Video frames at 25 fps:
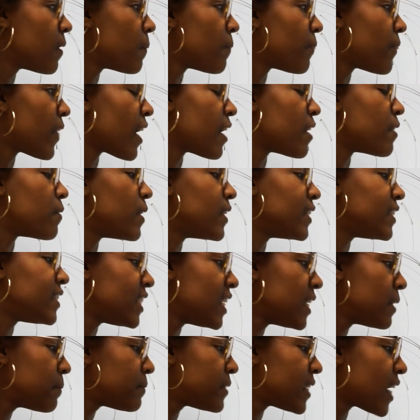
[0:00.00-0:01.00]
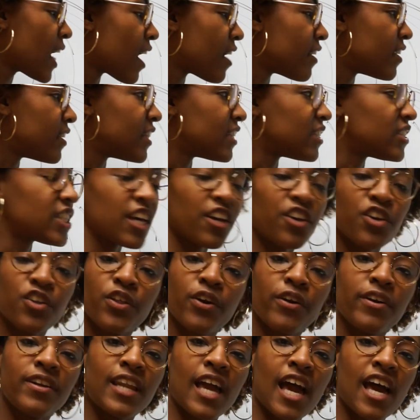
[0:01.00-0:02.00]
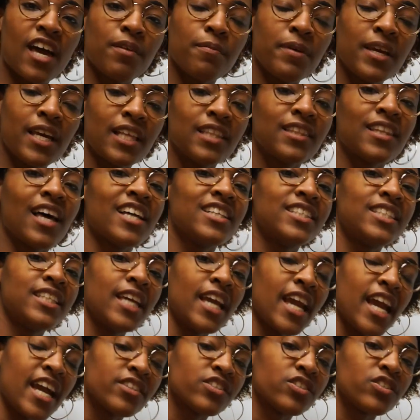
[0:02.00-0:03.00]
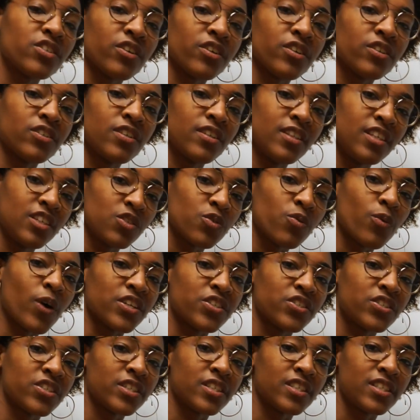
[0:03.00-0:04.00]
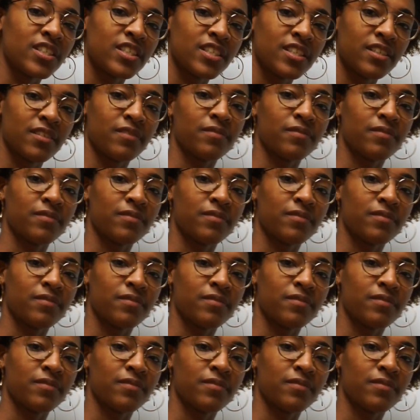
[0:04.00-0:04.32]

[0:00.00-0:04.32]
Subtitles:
that deep down in the cellular anatomy lies the answer to these questions.